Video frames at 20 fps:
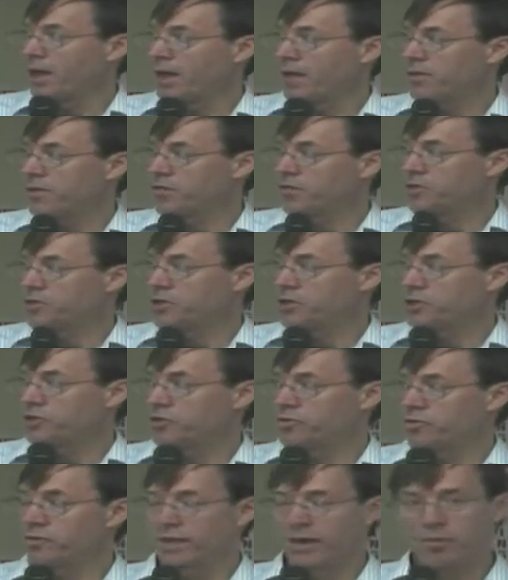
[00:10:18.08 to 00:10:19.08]
and the
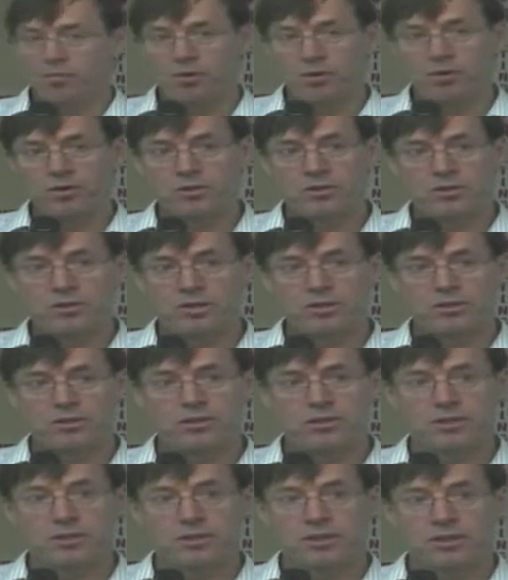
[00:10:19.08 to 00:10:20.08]
residual from that
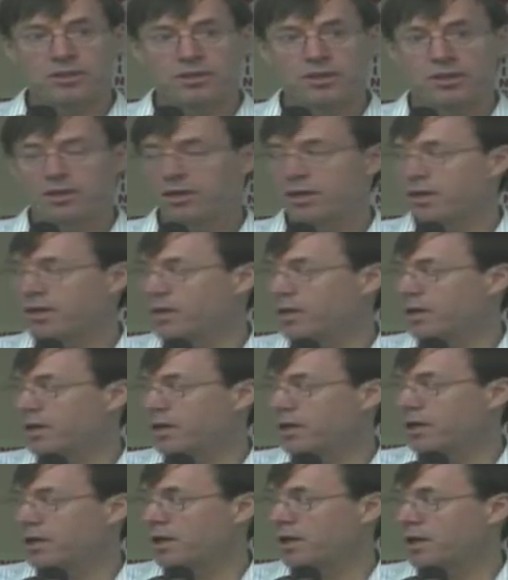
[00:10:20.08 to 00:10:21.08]
process
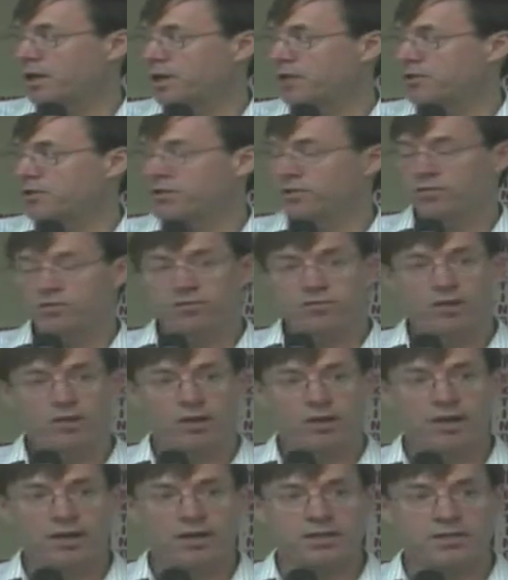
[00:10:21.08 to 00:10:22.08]
is
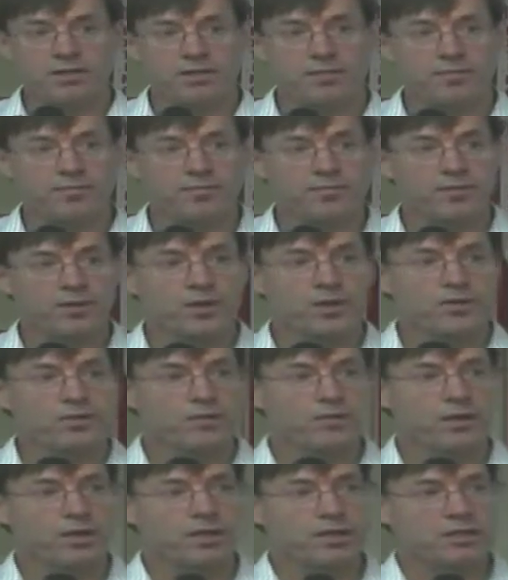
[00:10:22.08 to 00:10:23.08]
fertilizer.
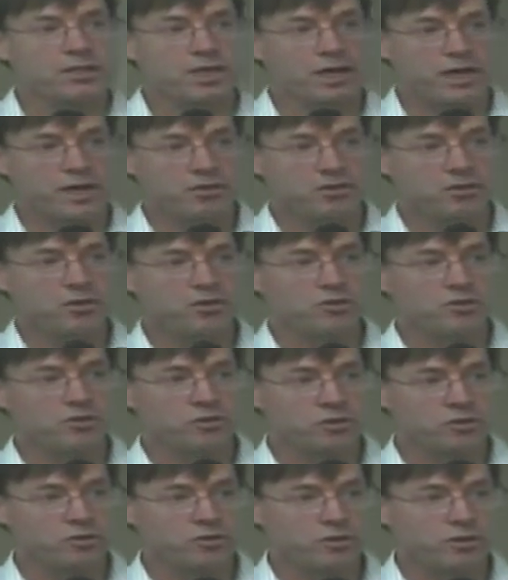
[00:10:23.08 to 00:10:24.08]
So it contains those
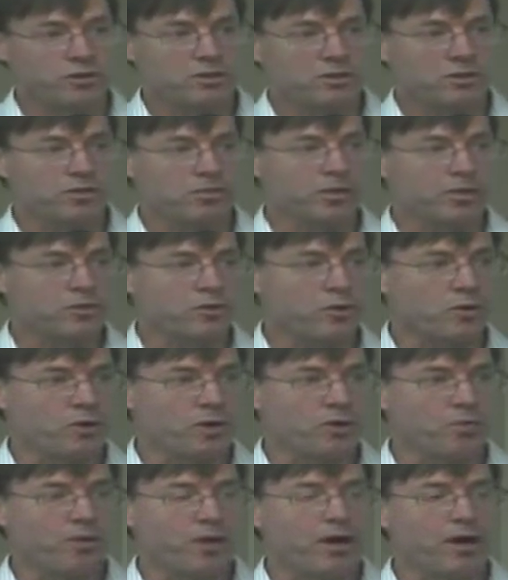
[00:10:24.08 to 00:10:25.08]
nutrients that I've been
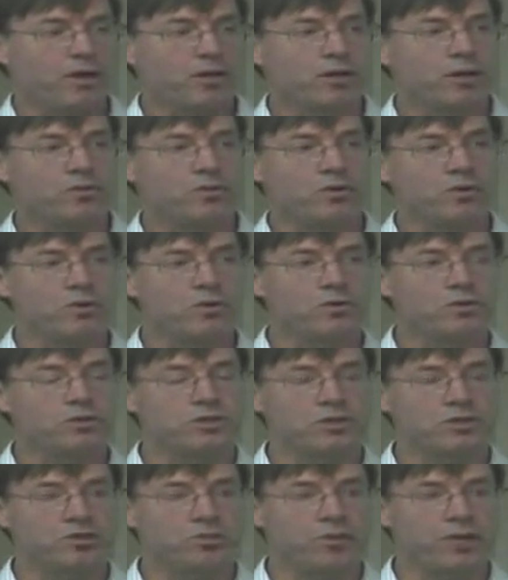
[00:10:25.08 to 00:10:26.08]
talking about. It will
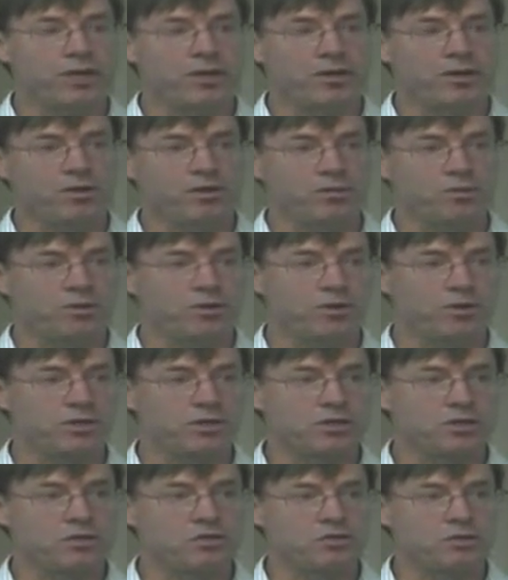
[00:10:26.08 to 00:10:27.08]
also, depending on the
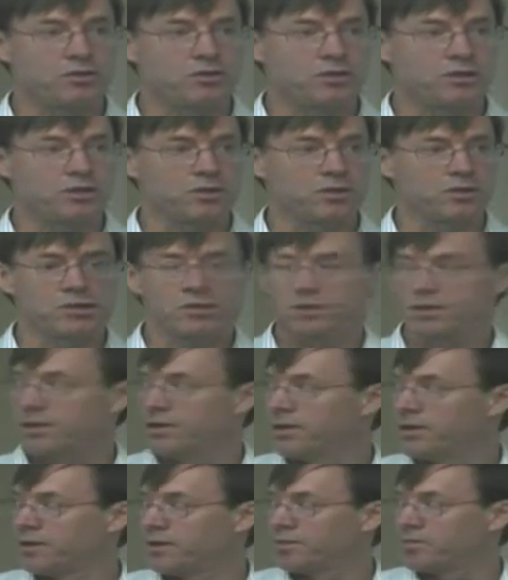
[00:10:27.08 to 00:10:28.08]
process used in this
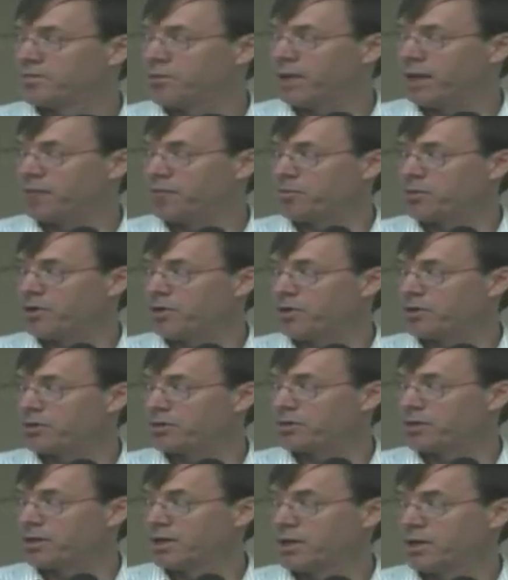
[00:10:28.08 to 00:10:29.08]
black
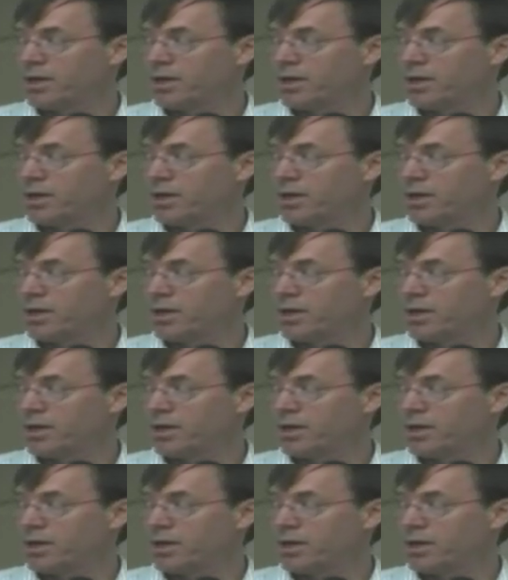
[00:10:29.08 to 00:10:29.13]
box,